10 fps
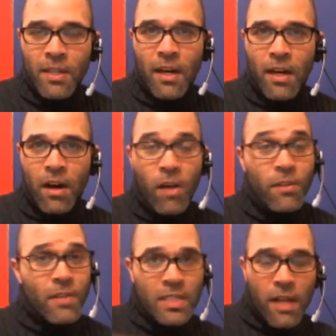All
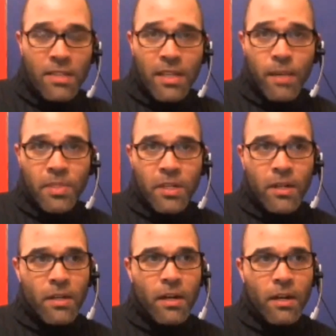of these concepts
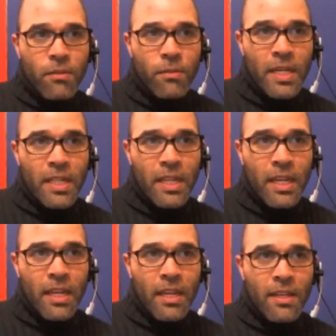are really,